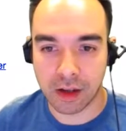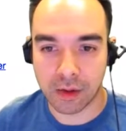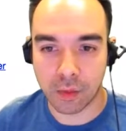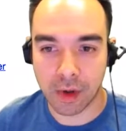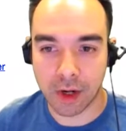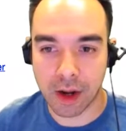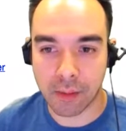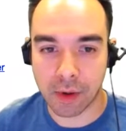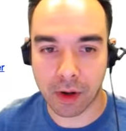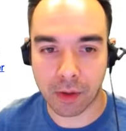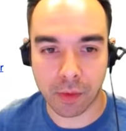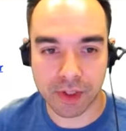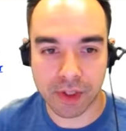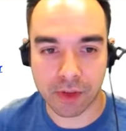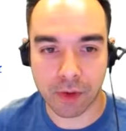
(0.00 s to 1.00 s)
read up on
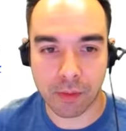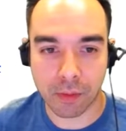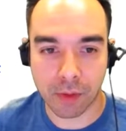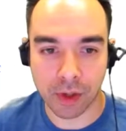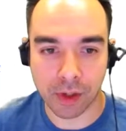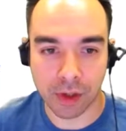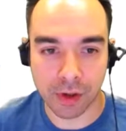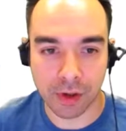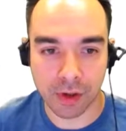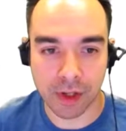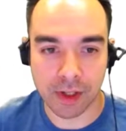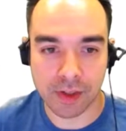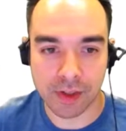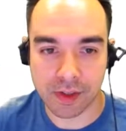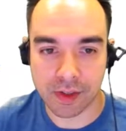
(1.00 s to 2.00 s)
what Script Preloader
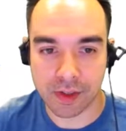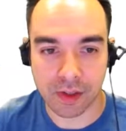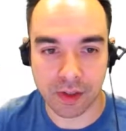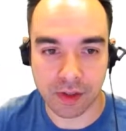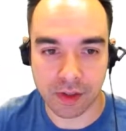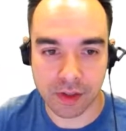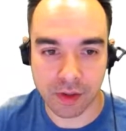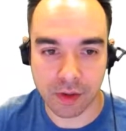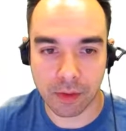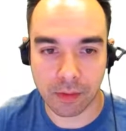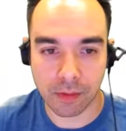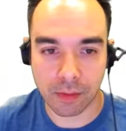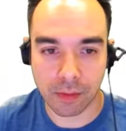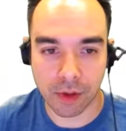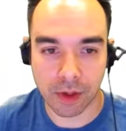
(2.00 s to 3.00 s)
is, here,
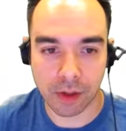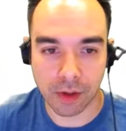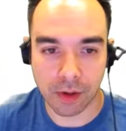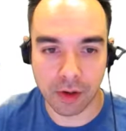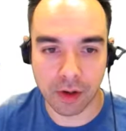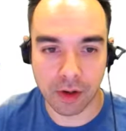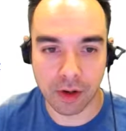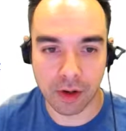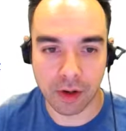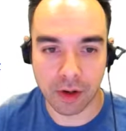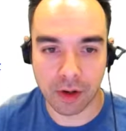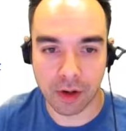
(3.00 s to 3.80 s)
Script Preloader